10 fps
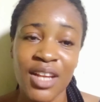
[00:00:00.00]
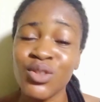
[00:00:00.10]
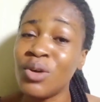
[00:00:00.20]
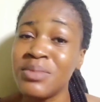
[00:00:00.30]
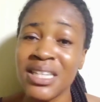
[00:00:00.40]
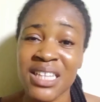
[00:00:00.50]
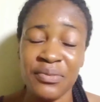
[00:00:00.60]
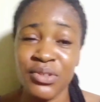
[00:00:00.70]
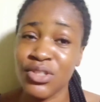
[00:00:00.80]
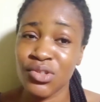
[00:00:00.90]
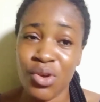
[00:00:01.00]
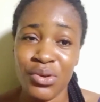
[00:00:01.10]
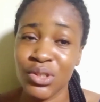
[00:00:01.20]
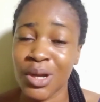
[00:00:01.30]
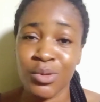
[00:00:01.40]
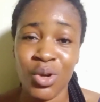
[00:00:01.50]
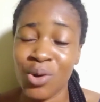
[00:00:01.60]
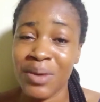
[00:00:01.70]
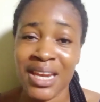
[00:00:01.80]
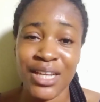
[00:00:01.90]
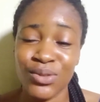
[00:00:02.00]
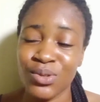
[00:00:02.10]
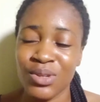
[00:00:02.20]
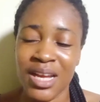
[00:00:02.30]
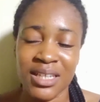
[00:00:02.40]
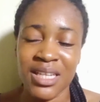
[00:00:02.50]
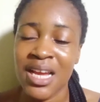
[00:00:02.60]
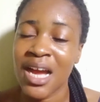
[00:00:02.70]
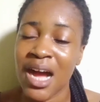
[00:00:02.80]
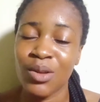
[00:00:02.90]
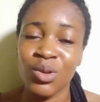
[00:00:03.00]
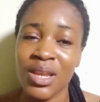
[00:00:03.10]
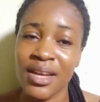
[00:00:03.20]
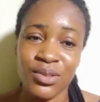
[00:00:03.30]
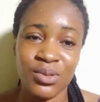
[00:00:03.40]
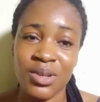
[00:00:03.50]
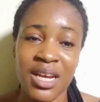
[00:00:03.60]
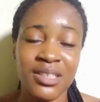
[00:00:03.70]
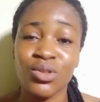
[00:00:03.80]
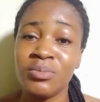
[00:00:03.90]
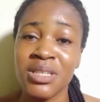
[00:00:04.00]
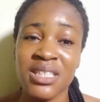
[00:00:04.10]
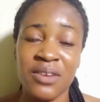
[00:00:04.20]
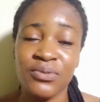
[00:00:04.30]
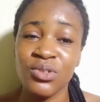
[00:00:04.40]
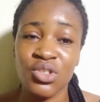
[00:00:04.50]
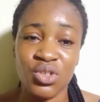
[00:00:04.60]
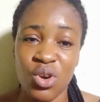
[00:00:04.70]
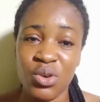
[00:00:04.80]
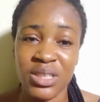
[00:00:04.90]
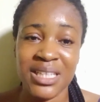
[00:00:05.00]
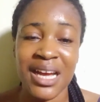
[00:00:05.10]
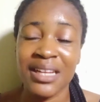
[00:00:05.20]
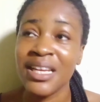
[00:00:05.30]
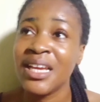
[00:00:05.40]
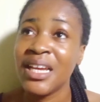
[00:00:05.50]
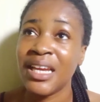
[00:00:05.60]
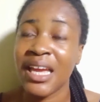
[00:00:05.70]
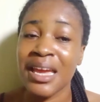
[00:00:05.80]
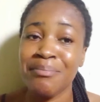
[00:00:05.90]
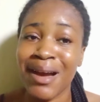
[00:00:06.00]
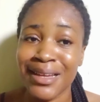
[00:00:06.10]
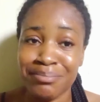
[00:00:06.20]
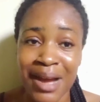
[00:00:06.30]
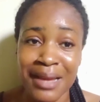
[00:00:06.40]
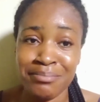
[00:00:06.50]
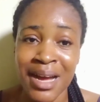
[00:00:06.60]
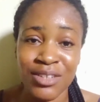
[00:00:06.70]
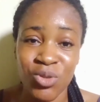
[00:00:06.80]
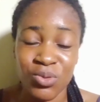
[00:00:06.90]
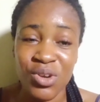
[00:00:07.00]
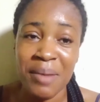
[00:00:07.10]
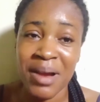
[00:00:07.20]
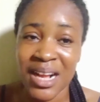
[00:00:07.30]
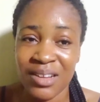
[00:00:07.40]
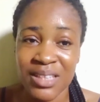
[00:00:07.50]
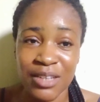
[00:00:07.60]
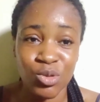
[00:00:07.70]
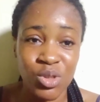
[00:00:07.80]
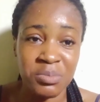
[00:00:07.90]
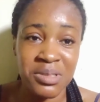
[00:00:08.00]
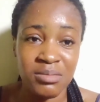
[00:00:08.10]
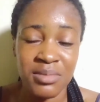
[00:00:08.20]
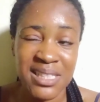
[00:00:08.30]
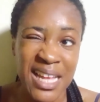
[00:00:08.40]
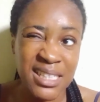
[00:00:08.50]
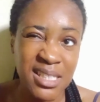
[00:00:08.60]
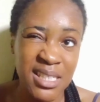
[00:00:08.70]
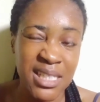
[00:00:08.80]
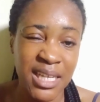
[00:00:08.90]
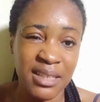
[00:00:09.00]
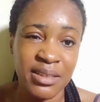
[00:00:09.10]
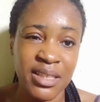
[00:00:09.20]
some days I feel discouraged. I'll not come and lie to you guys. I'll not lie to you guys. Some days I feel discouraged that my subscriber count has just been static there.